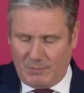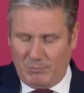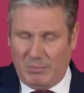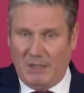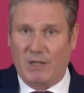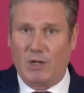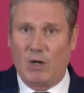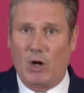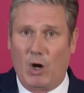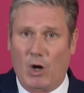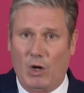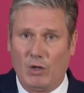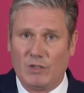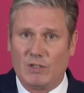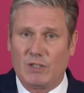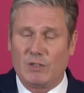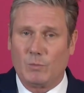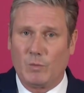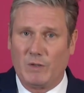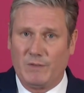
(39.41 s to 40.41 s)

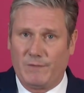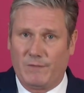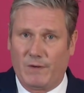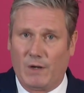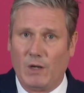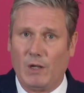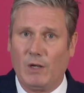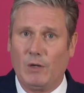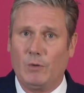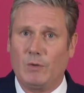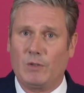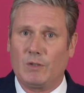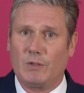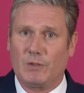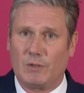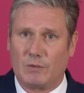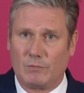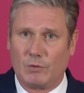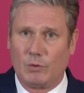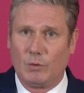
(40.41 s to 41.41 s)
because we followed
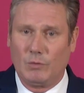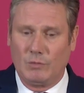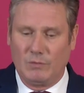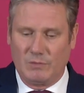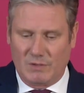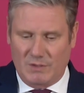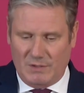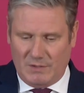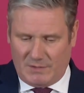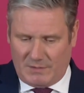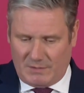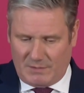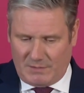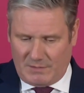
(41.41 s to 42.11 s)
the rules.